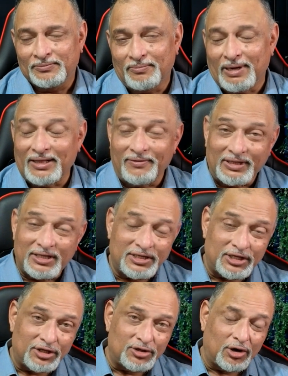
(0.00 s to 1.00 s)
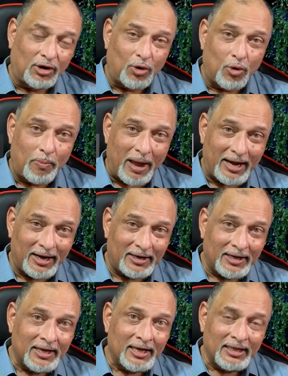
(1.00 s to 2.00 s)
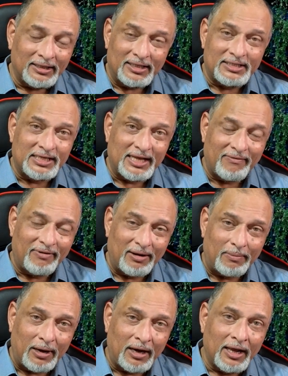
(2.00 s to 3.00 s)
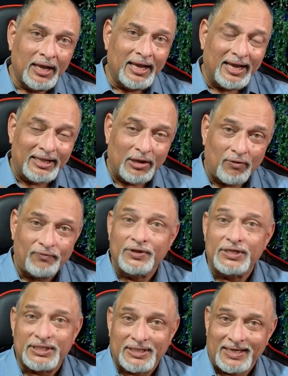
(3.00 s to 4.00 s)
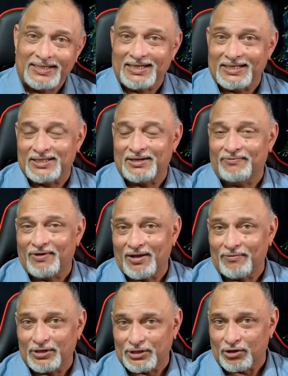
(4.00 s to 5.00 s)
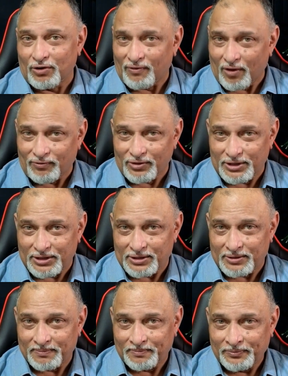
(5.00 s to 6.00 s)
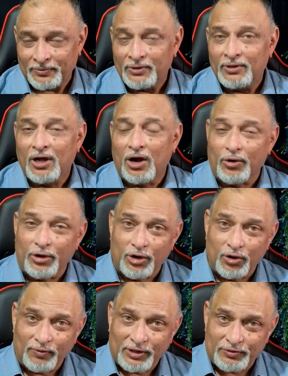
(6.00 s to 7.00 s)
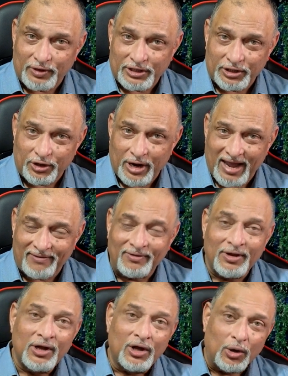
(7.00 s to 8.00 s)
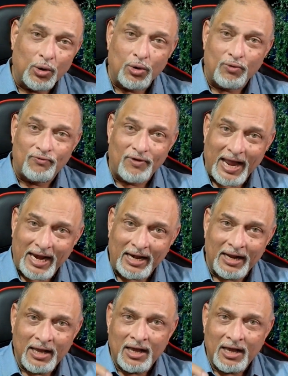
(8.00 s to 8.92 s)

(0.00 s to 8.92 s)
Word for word: By the way, this is not Copilot. This is available in Office 365 version of Office. How do you know which version you have? Go to File,